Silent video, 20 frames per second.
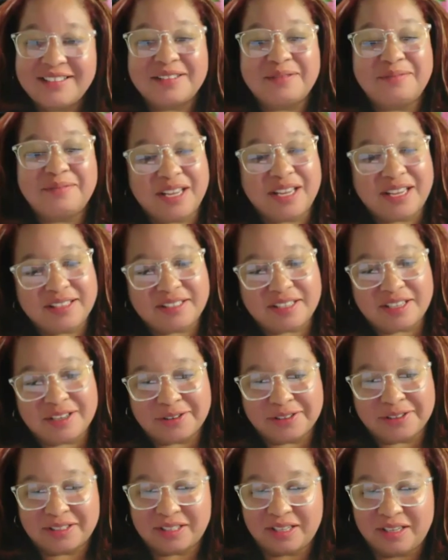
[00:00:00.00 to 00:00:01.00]
amazing,
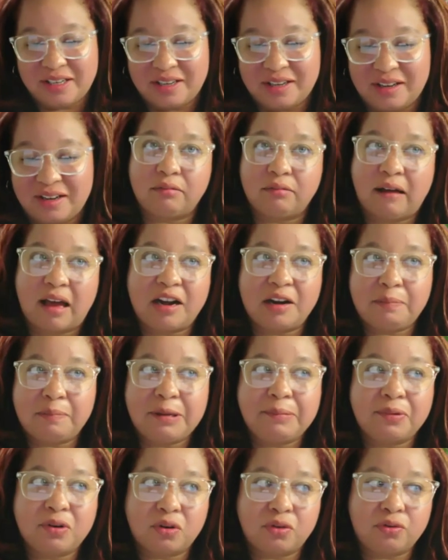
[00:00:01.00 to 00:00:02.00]
Christina. A lot of
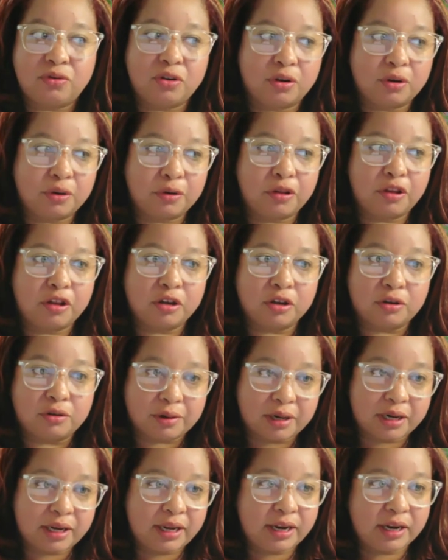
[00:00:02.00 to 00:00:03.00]
people don't know the
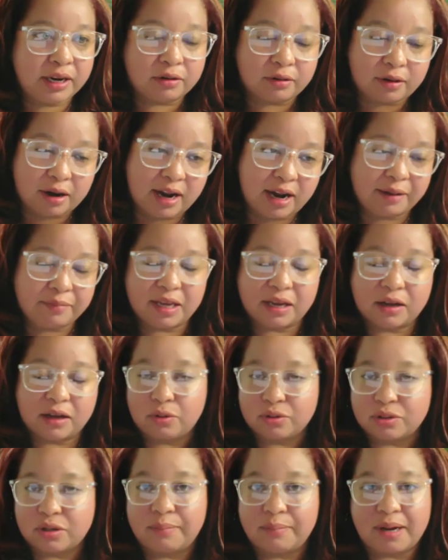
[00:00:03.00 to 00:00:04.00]
grit and grime that
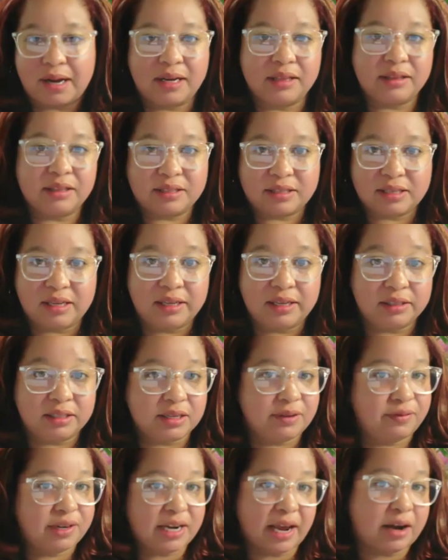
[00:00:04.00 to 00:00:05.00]
goes on behind the scenes.
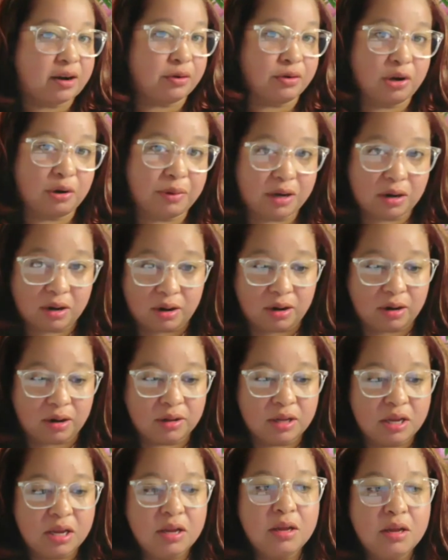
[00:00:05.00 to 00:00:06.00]
Even I don't know it all.
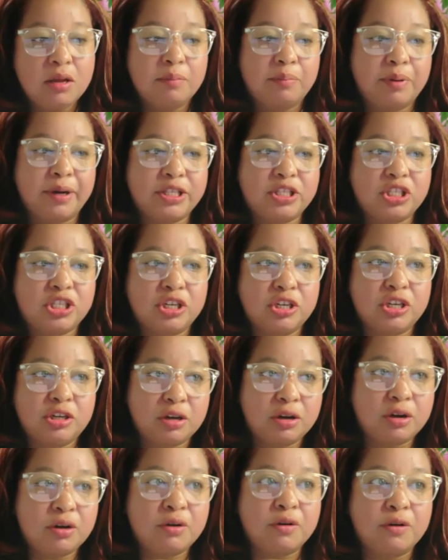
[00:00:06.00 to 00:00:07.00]
But to
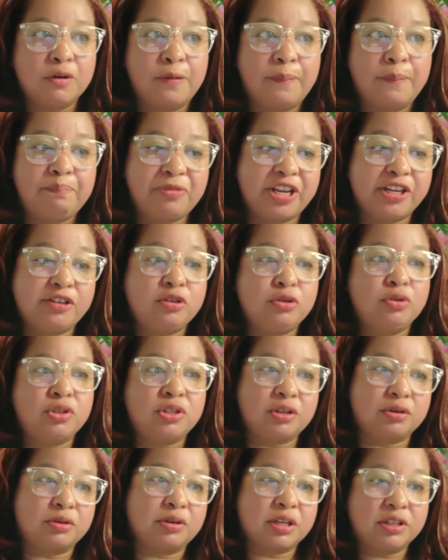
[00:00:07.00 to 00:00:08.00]
know that you
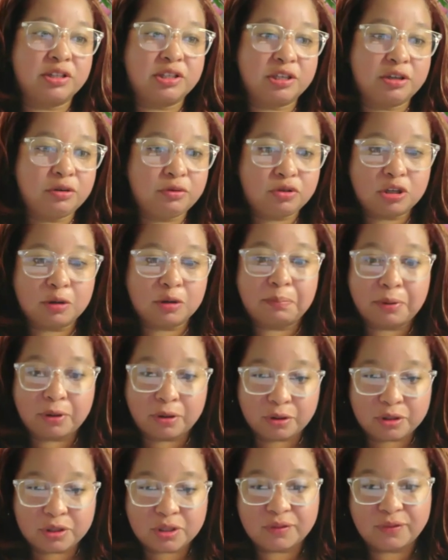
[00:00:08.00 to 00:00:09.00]
still continue to
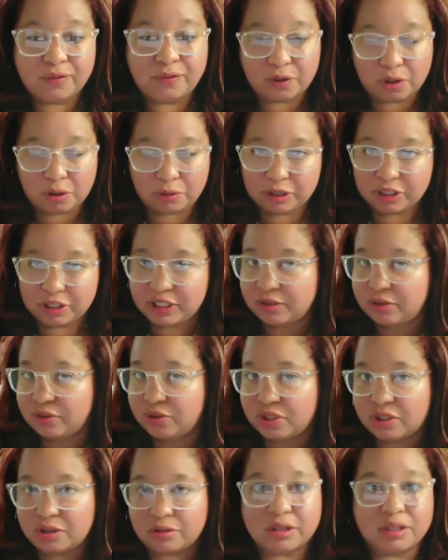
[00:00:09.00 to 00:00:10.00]
push forward, that you
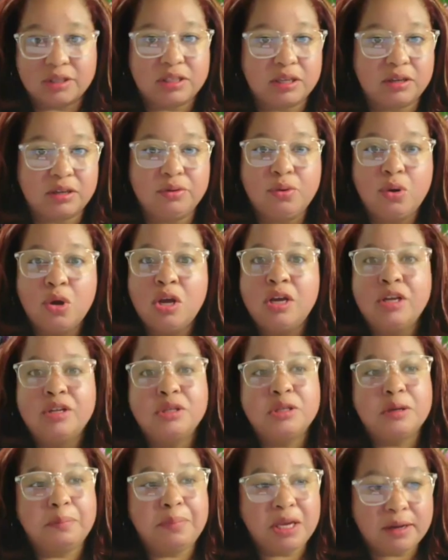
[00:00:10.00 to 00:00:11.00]
still continue
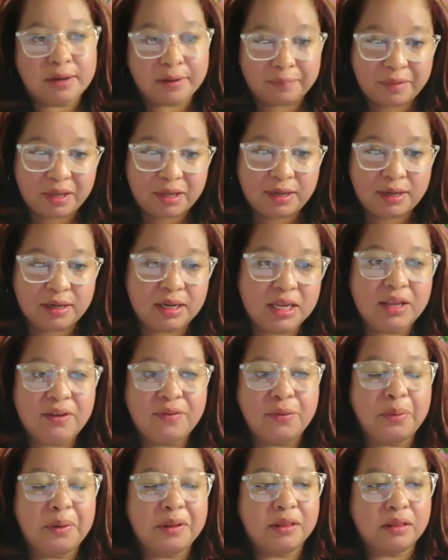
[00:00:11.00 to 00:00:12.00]
to be committed,
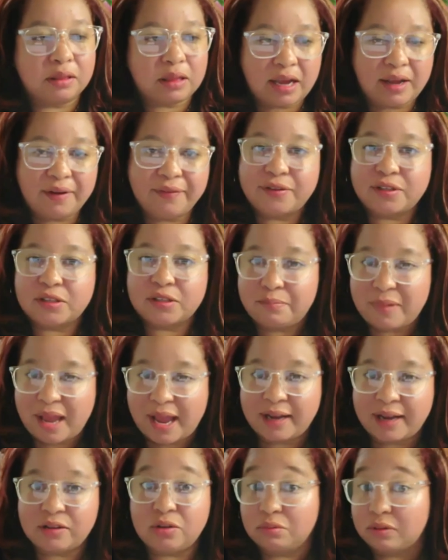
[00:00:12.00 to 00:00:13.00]
even when life
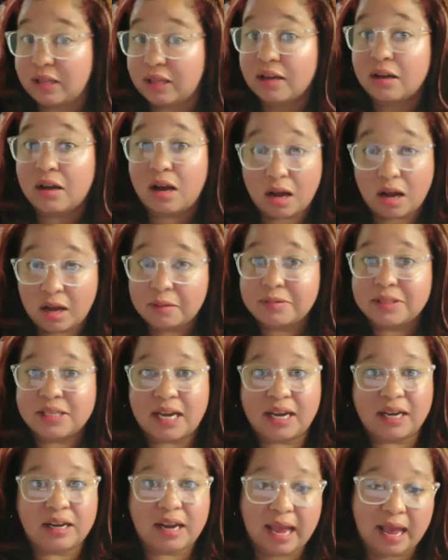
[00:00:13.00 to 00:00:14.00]
smacked you like
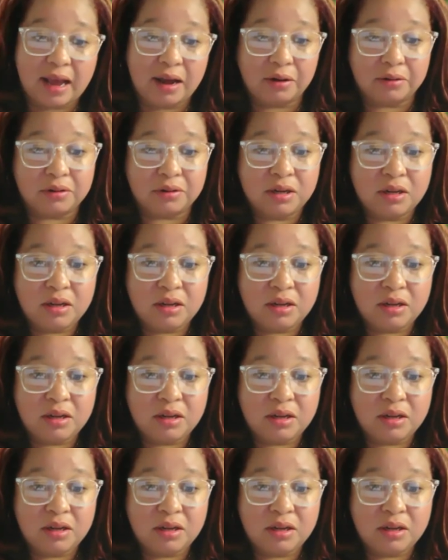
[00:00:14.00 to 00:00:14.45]
upside down,